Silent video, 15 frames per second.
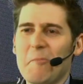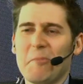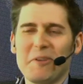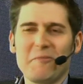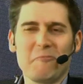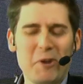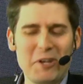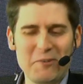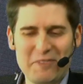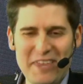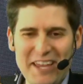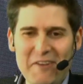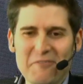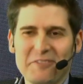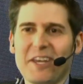But if, when you
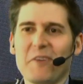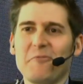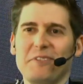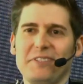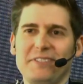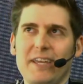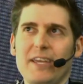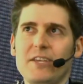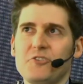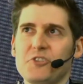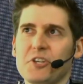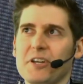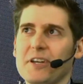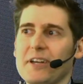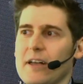think of Southeast
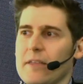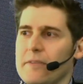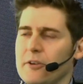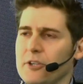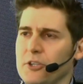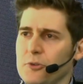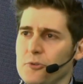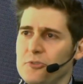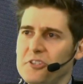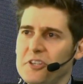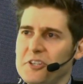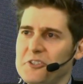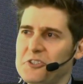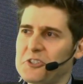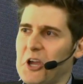Asia, their
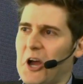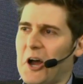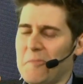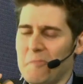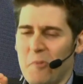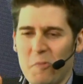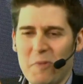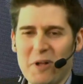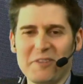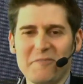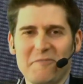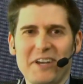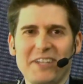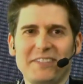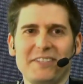usage on mobile
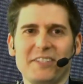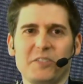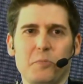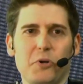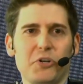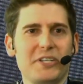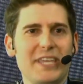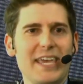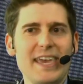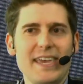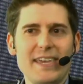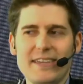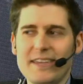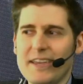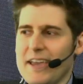devices per
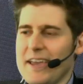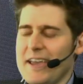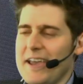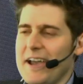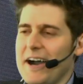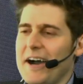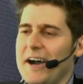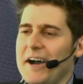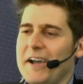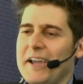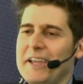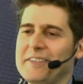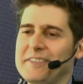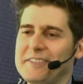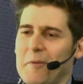day, uh,
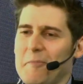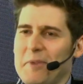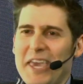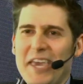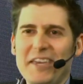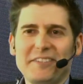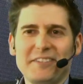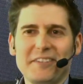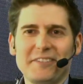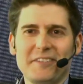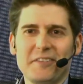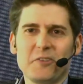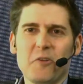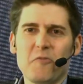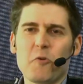in some cases,
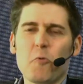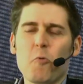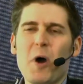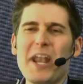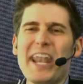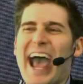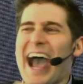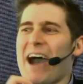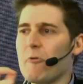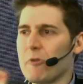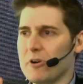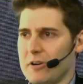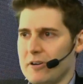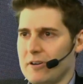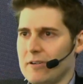is over one
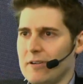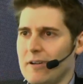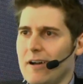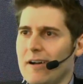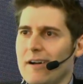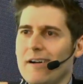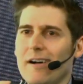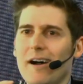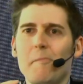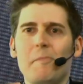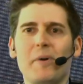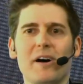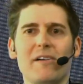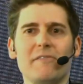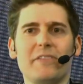hour uh,
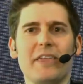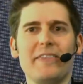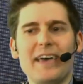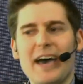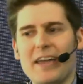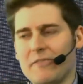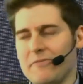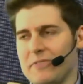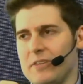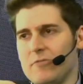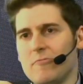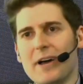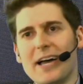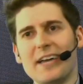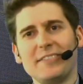above than that of the
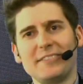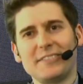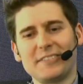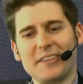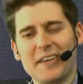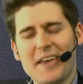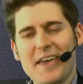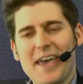US